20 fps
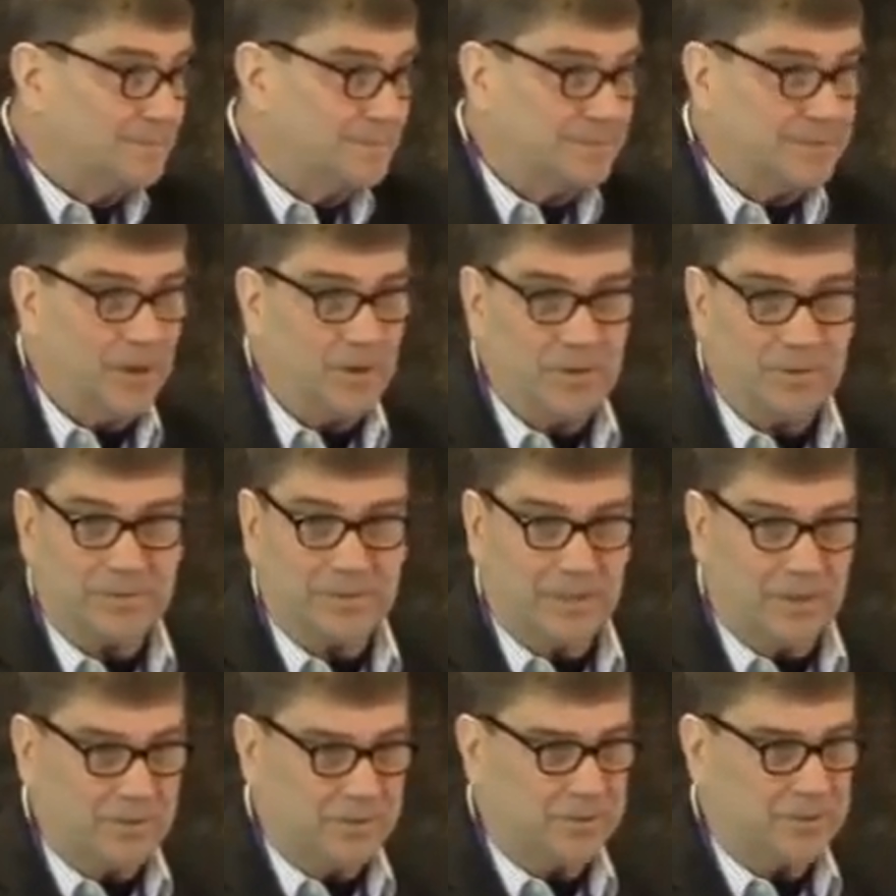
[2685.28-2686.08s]
go
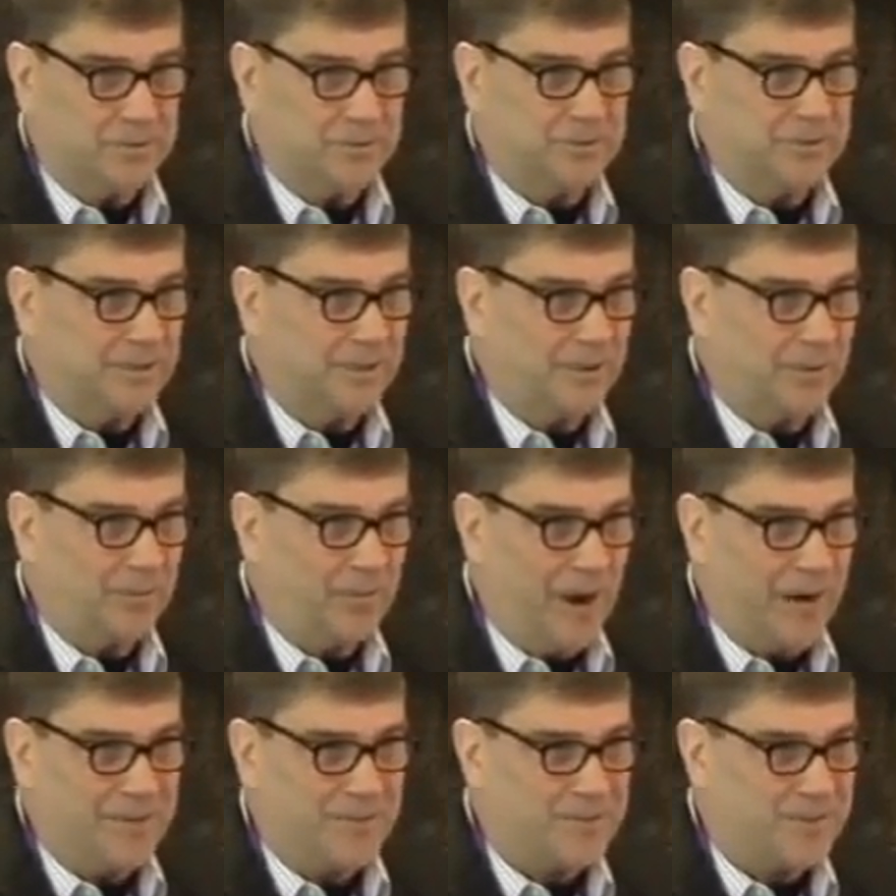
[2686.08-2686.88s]
go to you know
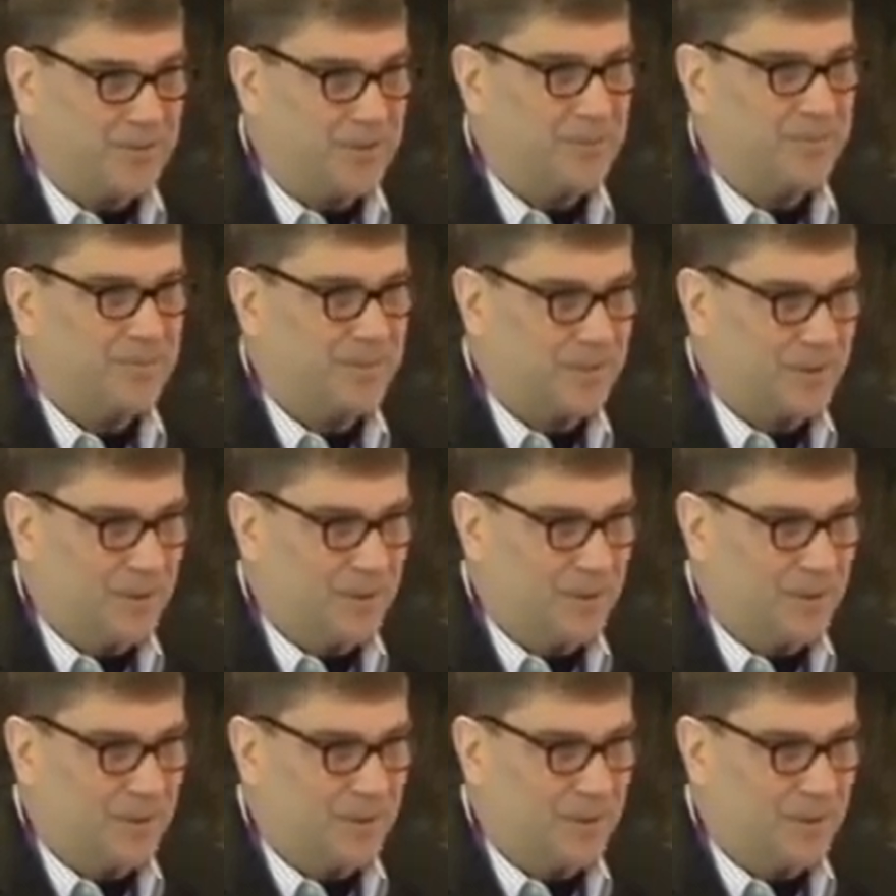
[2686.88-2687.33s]
writers groups,